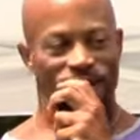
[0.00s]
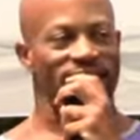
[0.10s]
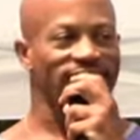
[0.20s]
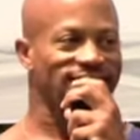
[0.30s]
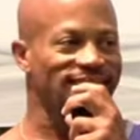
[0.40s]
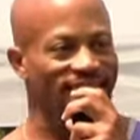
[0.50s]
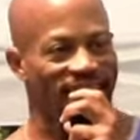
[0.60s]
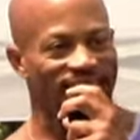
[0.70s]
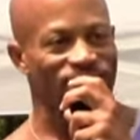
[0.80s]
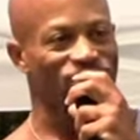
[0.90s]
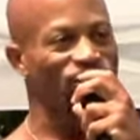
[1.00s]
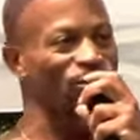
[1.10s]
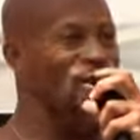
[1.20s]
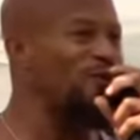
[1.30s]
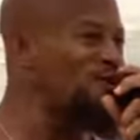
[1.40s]
been exercising for
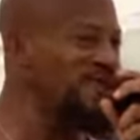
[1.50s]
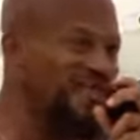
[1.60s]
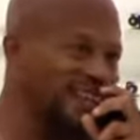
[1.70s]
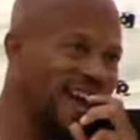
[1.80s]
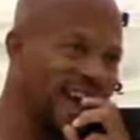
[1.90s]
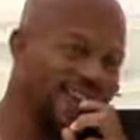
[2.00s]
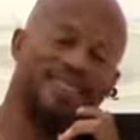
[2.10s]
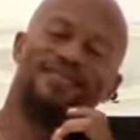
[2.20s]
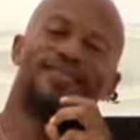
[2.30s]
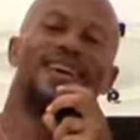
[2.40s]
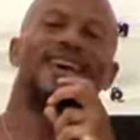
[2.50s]
3 weeks and I...